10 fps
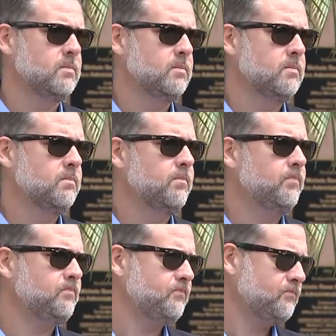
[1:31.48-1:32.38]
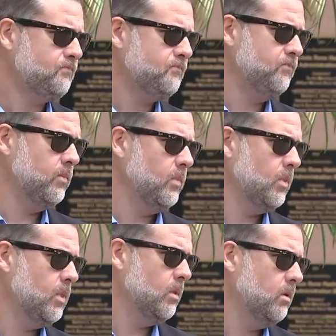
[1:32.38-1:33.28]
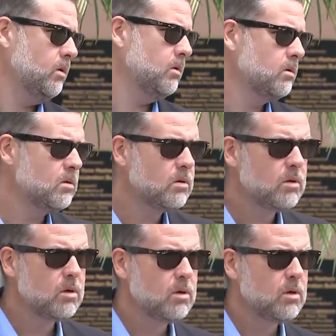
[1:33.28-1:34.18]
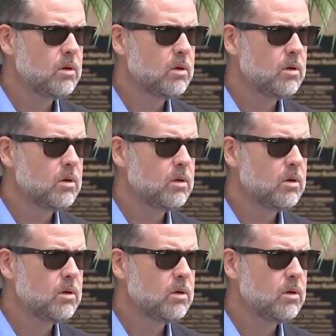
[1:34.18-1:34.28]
No one is speaking in this clip.